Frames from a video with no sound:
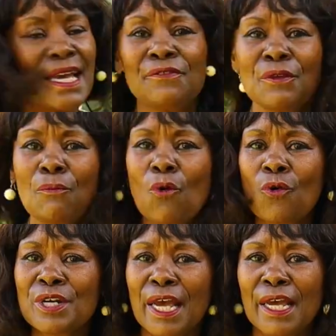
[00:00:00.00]
in the
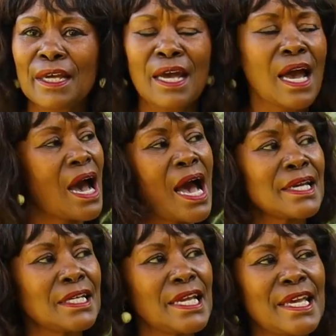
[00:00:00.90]
morning I
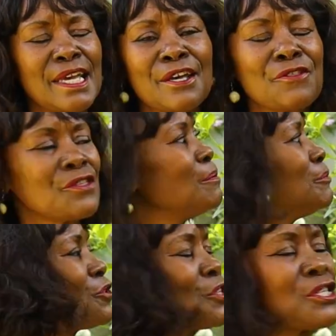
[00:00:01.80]
can hear them
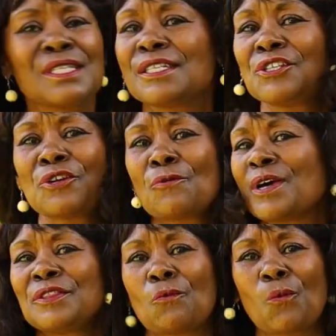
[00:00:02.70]
just,
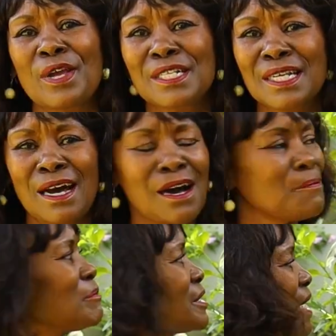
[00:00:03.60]
when the wind
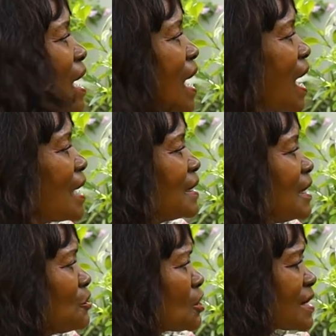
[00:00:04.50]
comes, and
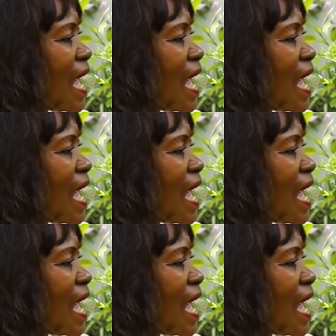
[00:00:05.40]
it just